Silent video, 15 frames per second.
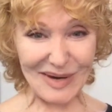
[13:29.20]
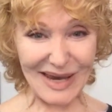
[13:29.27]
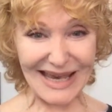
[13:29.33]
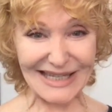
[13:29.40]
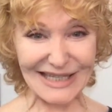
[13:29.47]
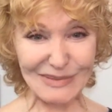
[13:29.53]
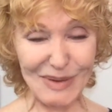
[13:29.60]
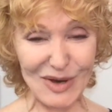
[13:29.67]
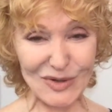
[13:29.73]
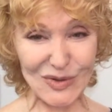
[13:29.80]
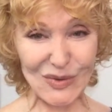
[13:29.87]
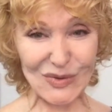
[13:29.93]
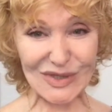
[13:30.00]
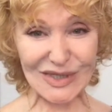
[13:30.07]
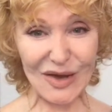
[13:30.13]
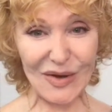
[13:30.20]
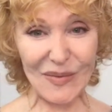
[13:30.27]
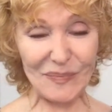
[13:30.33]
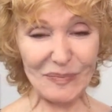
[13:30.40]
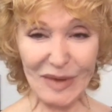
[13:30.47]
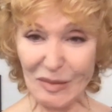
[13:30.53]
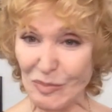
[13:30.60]
special. So
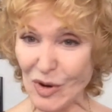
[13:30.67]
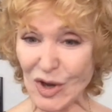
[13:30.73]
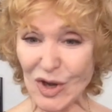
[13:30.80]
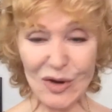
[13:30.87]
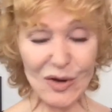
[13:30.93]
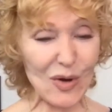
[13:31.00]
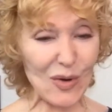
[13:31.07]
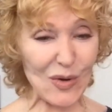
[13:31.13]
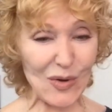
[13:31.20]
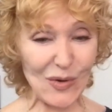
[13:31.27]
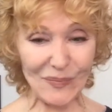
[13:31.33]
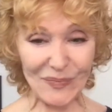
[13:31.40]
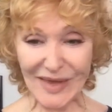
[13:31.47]
book your call.